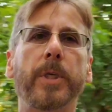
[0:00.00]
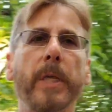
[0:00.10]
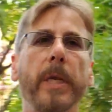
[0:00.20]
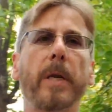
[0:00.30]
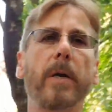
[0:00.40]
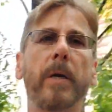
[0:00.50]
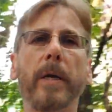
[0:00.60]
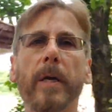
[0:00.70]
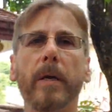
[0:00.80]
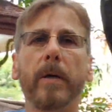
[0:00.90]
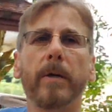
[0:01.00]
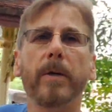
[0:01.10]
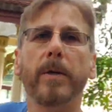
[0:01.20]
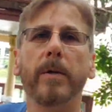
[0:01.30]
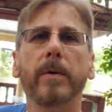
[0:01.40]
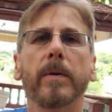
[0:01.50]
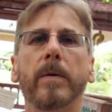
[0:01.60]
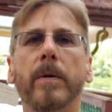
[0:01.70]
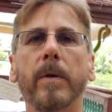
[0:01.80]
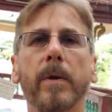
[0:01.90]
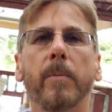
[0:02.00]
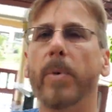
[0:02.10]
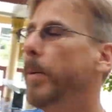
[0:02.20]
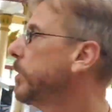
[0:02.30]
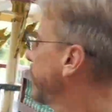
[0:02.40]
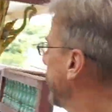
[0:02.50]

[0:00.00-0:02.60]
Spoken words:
sitting area here. You can probably